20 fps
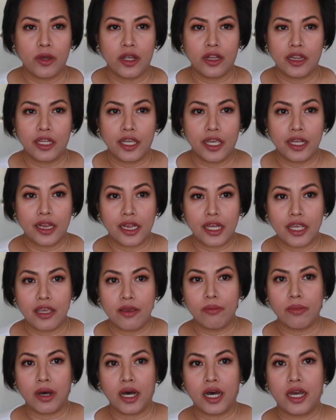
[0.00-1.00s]
and lately
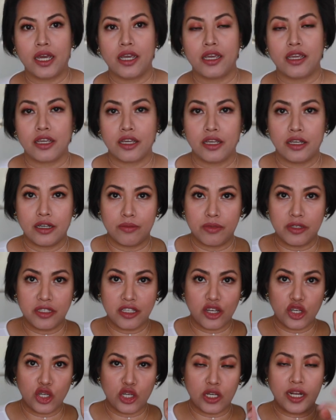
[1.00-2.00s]
my
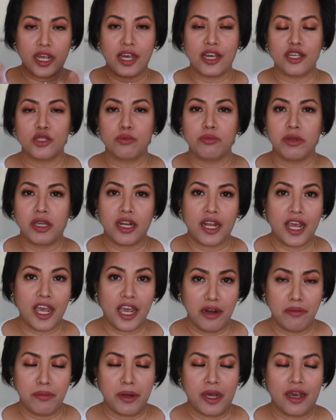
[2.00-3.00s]
obsession has been
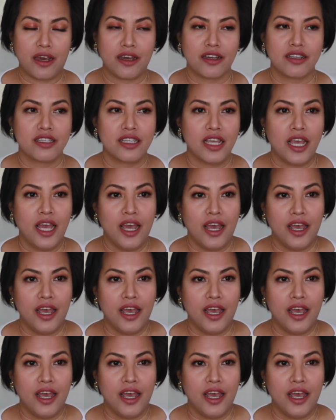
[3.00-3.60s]
handbags.